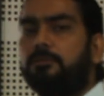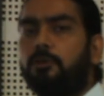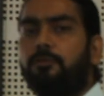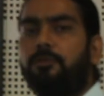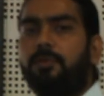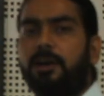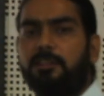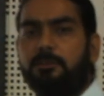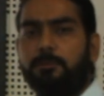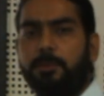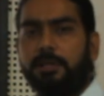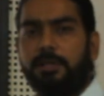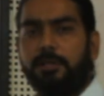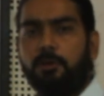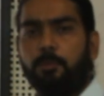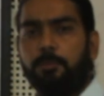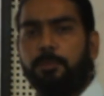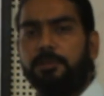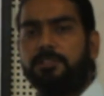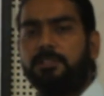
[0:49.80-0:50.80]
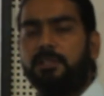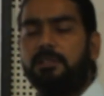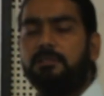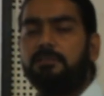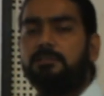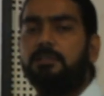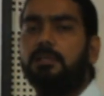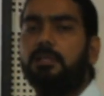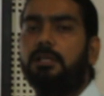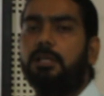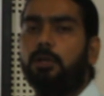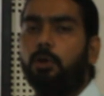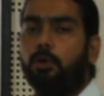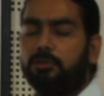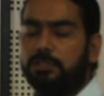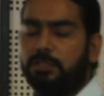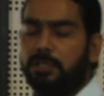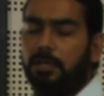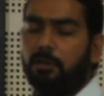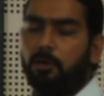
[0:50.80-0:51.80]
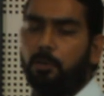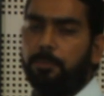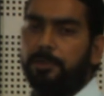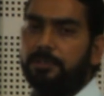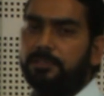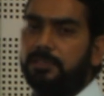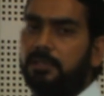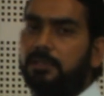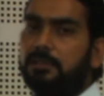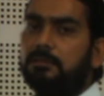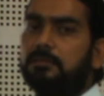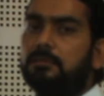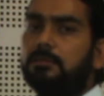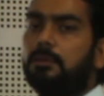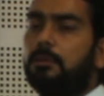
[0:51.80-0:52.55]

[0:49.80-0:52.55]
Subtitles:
of arithmetic operations, logical operations,